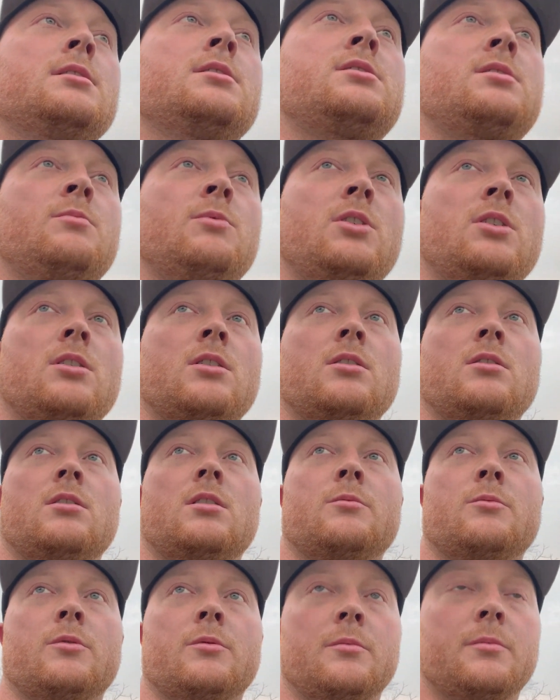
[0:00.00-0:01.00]
Tomorrow
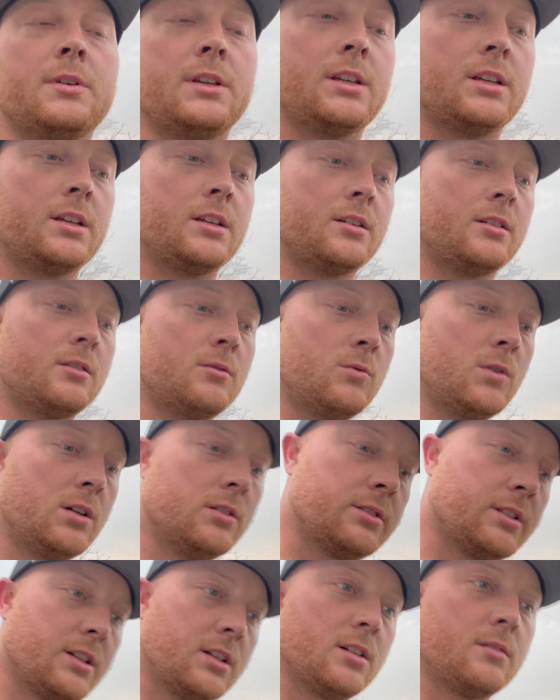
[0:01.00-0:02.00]
I'm going to be
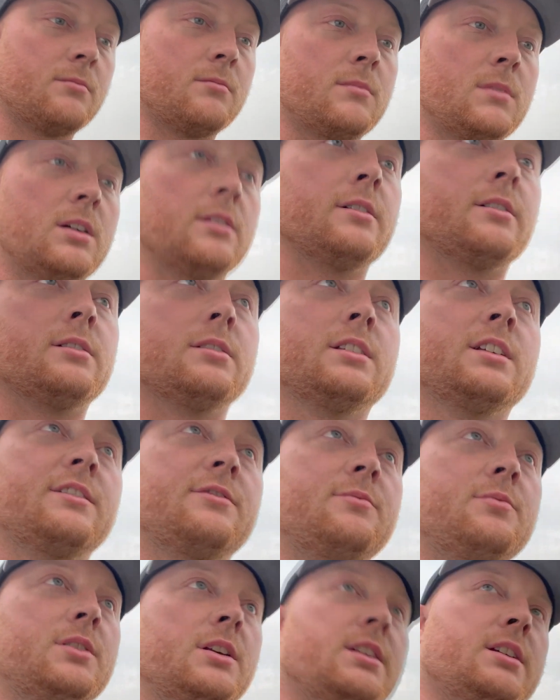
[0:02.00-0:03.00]
welding up my
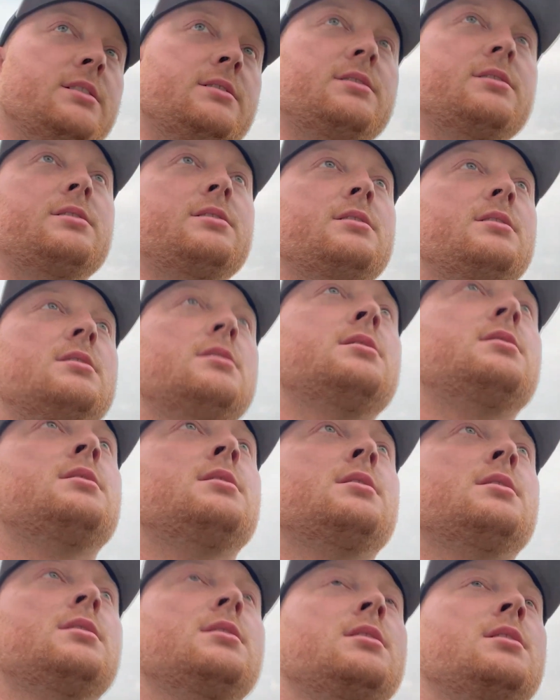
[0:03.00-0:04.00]
lift plates
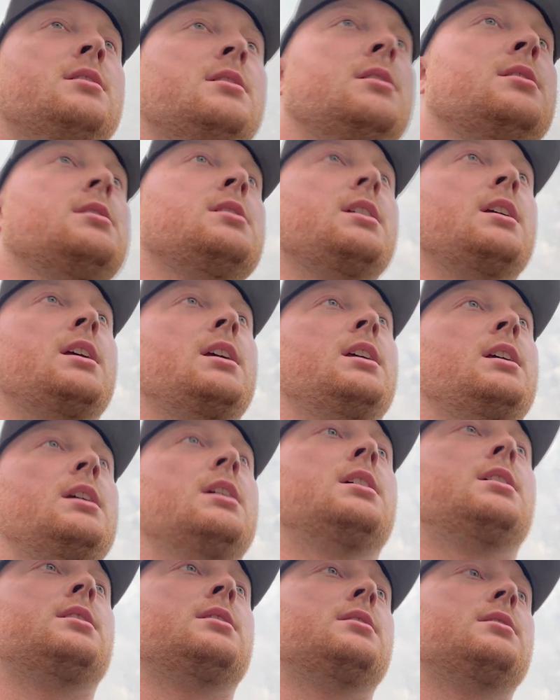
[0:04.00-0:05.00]

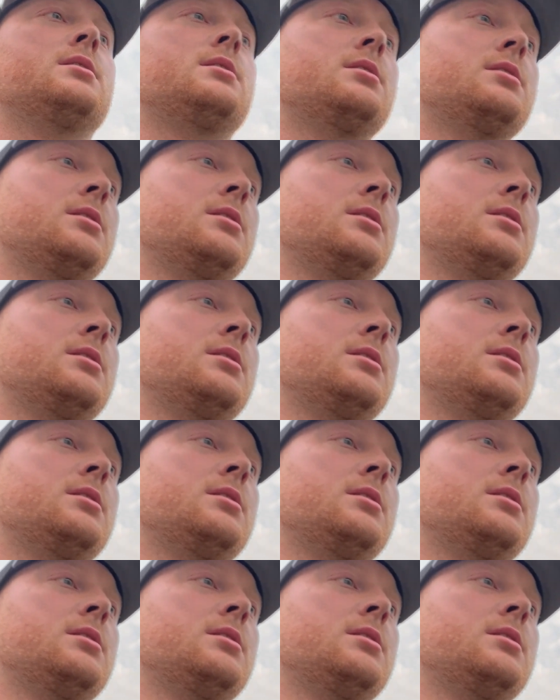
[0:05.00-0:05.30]
and